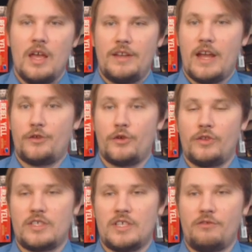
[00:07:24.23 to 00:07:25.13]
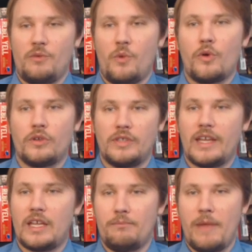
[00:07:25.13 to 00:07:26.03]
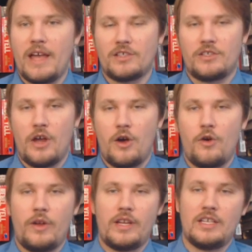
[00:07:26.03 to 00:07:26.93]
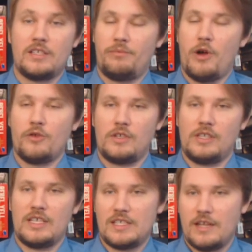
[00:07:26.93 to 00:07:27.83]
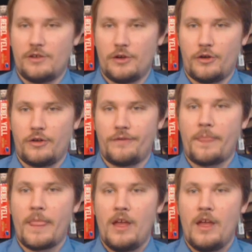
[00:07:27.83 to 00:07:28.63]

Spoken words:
Now, during the Civil War, Lincoln met Stowe, and he supposedly said to her,